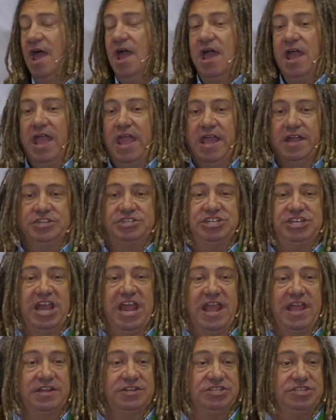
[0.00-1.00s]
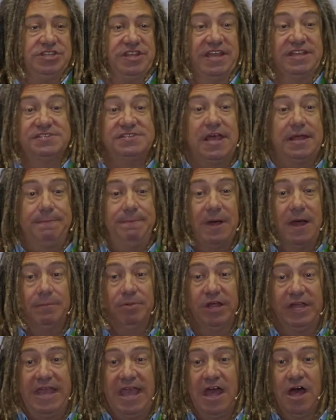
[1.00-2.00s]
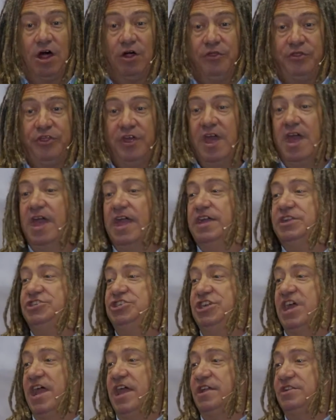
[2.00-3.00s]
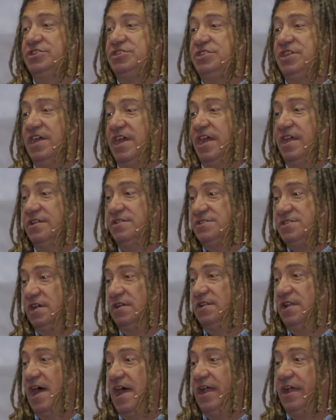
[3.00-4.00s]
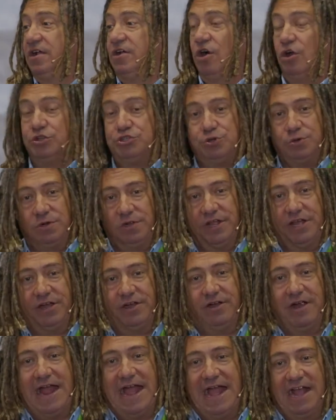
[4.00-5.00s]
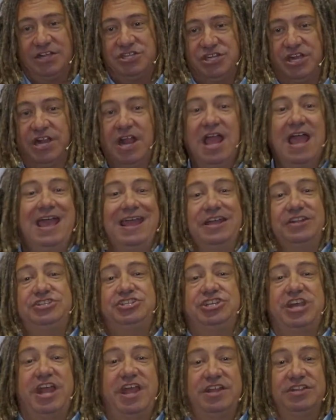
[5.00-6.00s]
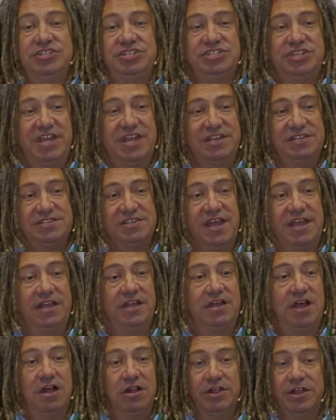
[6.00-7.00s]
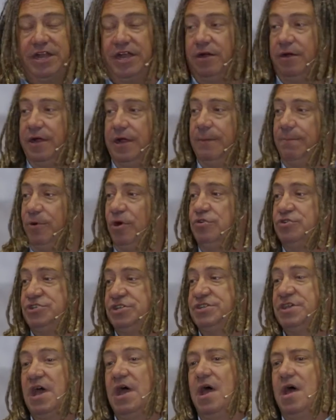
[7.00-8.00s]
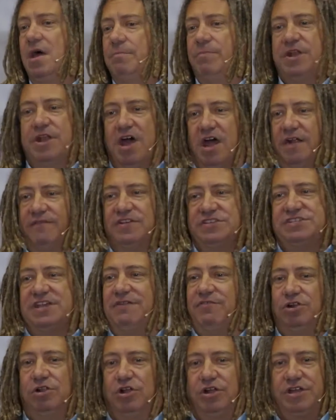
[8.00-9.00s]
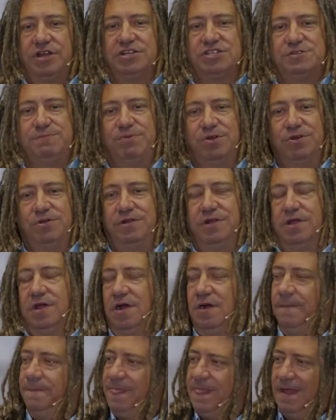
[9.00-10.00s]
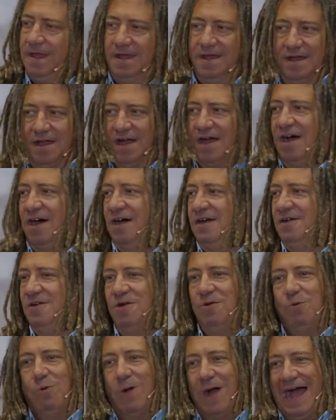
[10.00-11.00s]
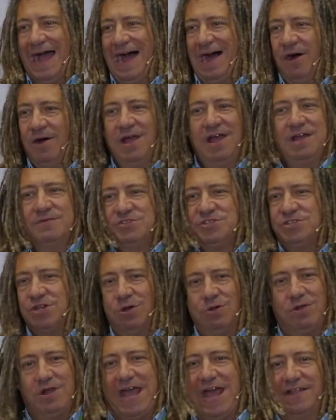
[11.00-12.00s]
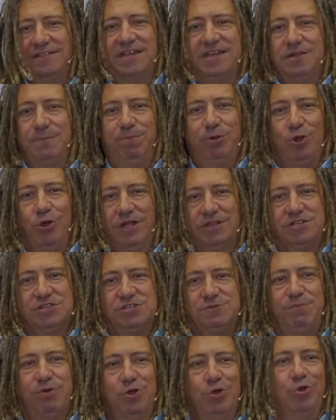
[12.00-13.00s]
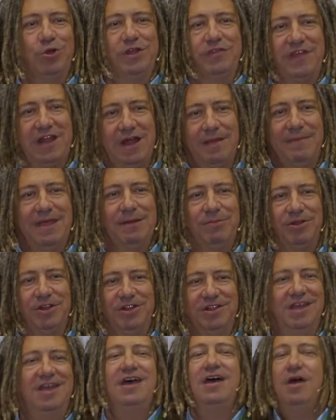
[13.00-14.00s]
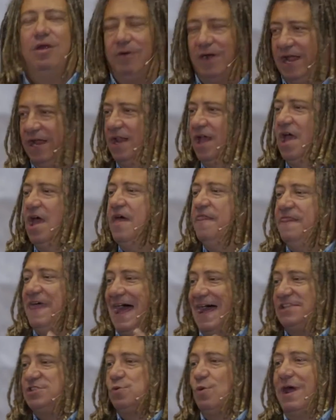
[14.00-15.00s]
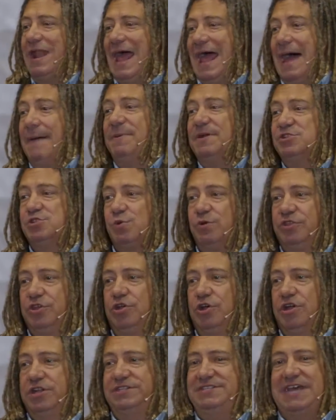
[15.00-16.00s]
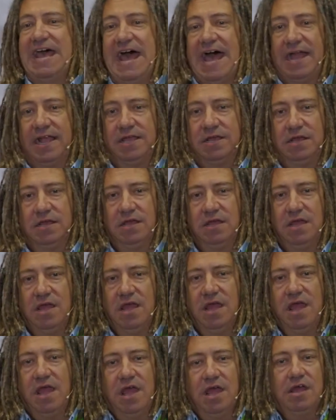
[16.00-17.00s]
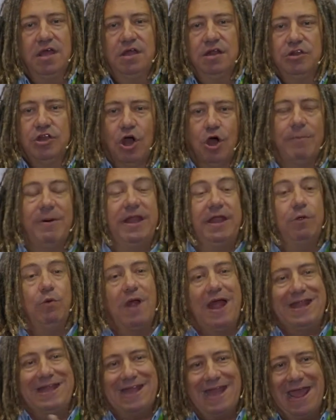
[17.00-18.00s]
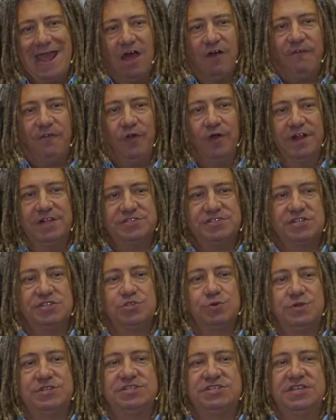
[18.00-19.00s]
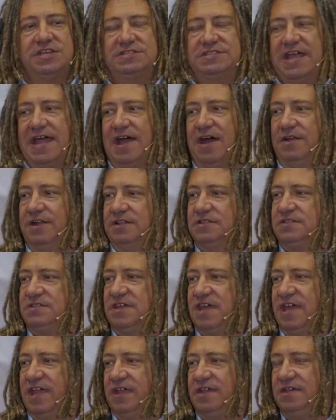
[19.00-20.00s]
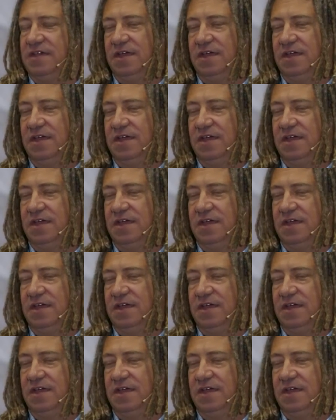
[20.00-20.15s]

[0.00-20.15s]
It changed things like public health. It changed things like cultural interaction. It changed things like culinary approaches. But none of us ever look at a spoon and go, oh, wow, so glad they deployed the spoon and that I'm able to, right? That's what happens with good tech. Nobody right now, for instance, would sit down and think,